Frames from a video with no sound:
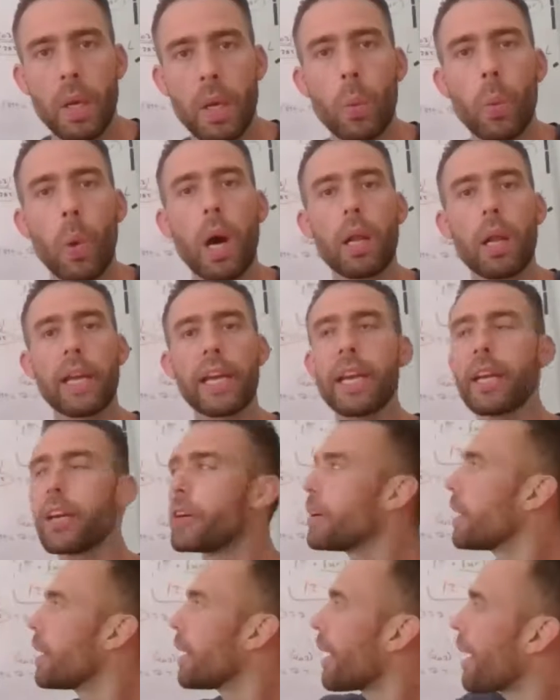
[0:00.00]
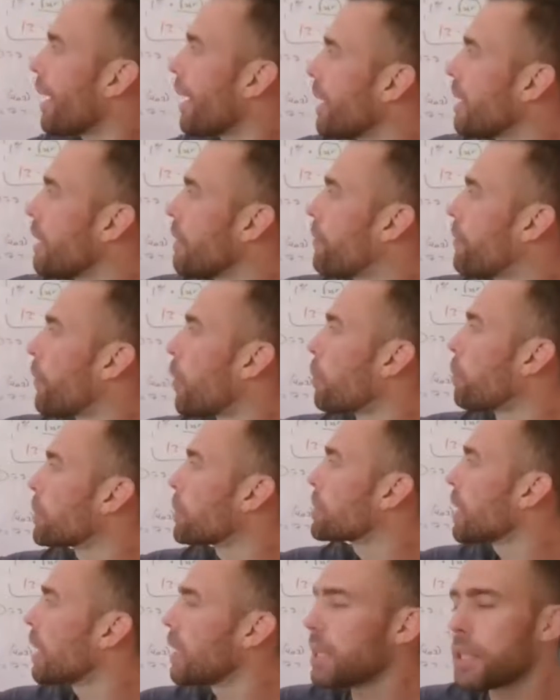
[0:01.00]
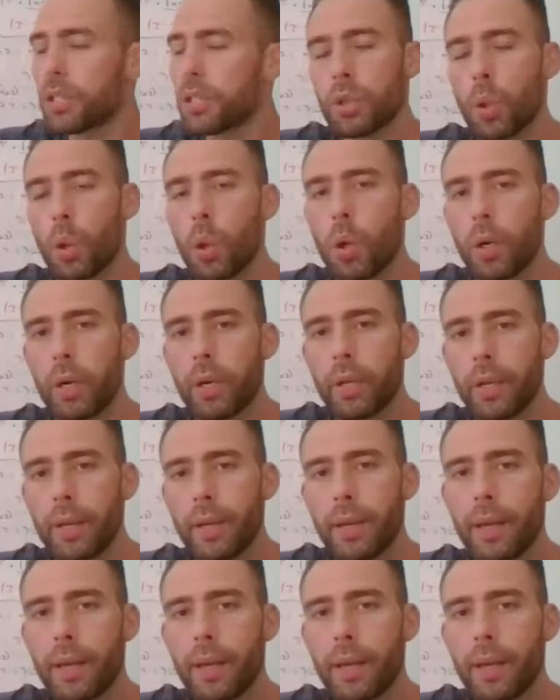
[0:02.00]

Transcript: While here, 84% is stored